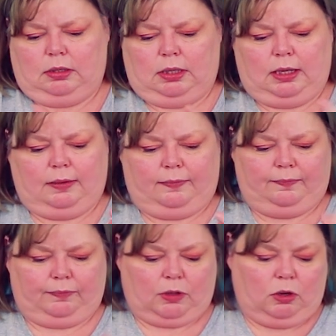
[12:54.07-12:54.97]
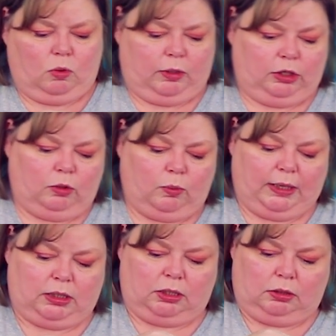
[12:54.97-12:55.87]
Yeah. Oh, you know what
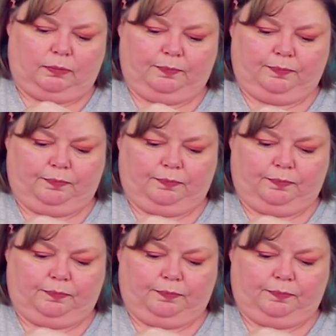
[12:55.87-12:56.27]
we could do?